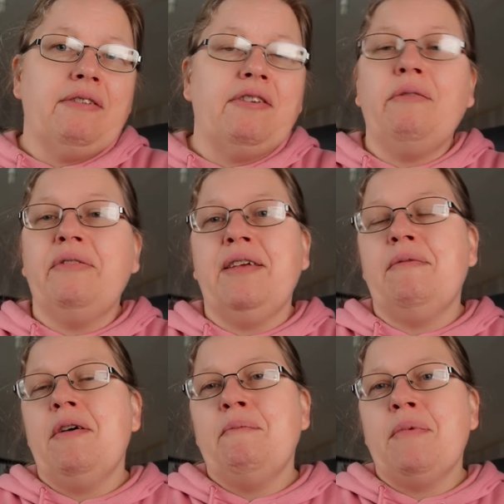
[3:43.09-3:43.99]
So
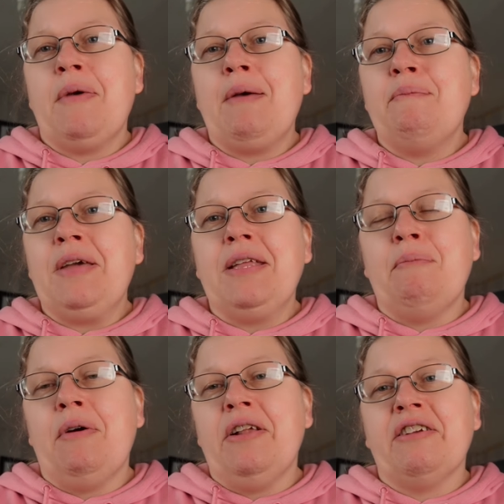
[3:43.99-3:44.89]
obviously, with them being a
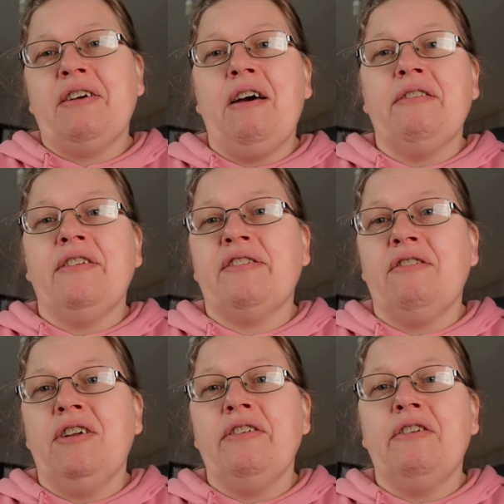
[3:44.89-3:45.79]
polished car at the
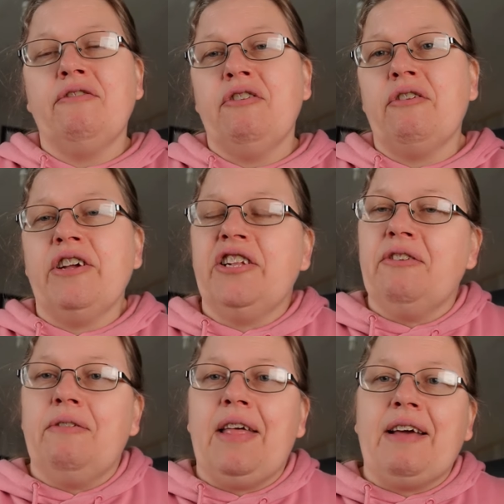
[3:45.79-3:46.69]
school, I'm not too quite
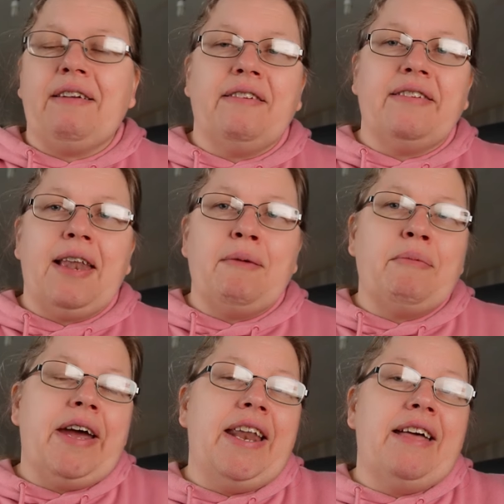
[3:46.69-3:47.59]
sure if they're going to
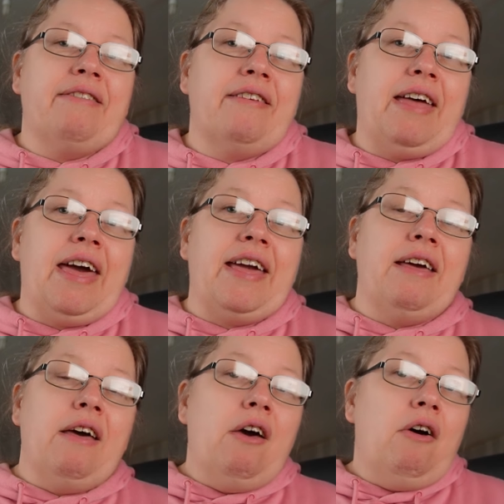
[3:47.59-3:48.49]
celebrate it today
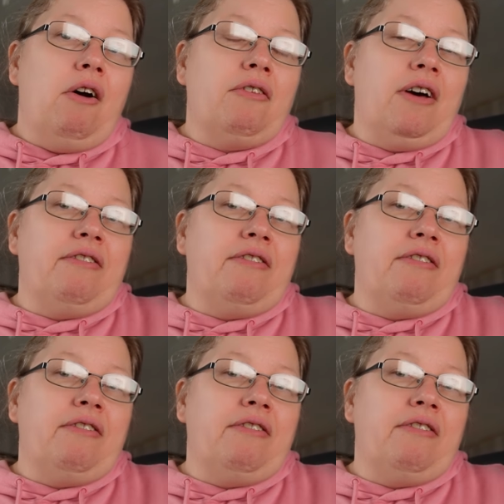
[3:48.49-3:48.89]
or not.